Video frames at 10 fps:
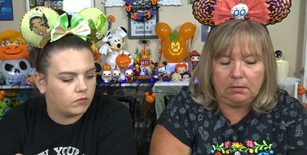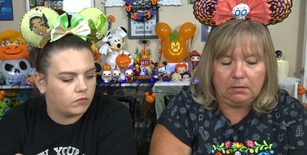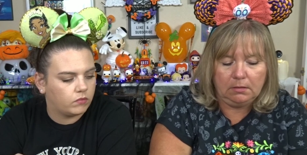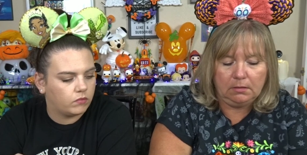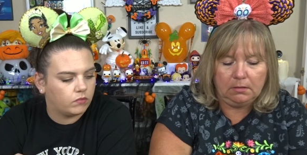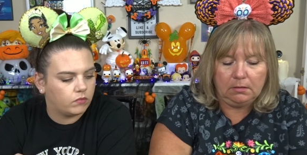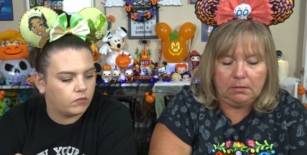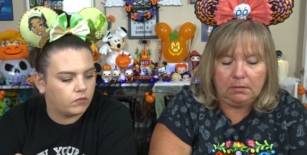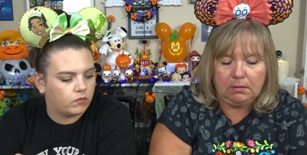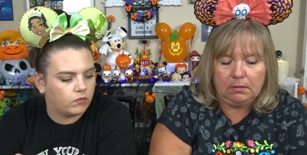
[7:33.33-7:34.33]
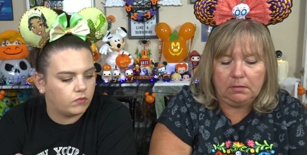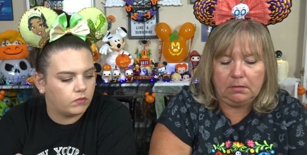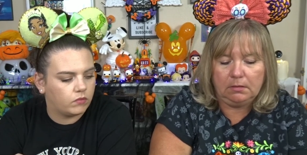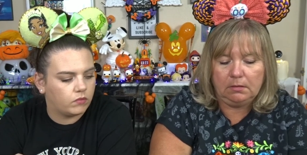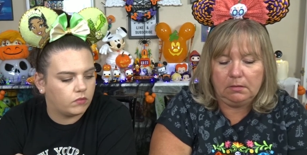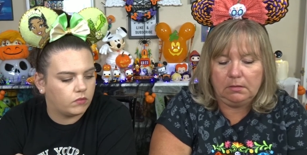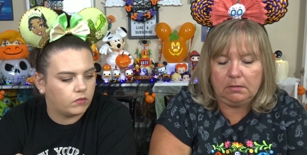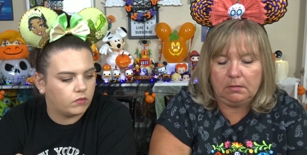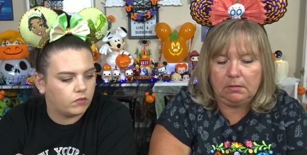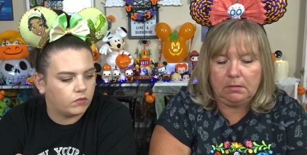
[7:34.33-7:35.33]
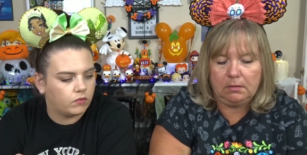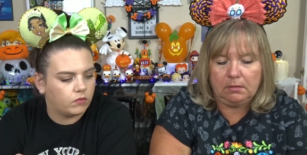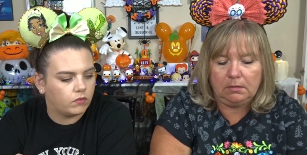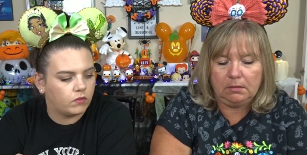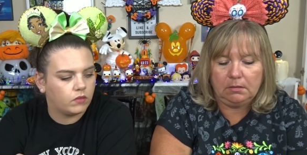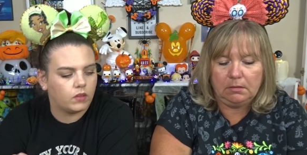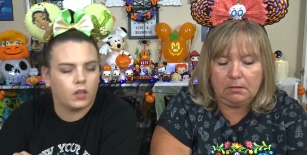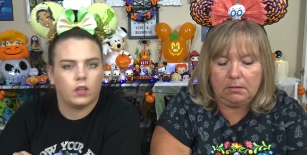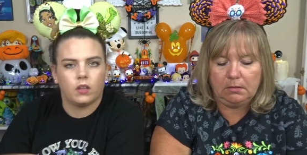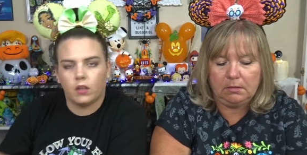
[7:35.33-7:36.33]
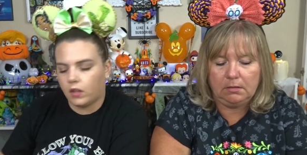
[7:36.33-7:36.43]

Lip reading: Nobody speaks.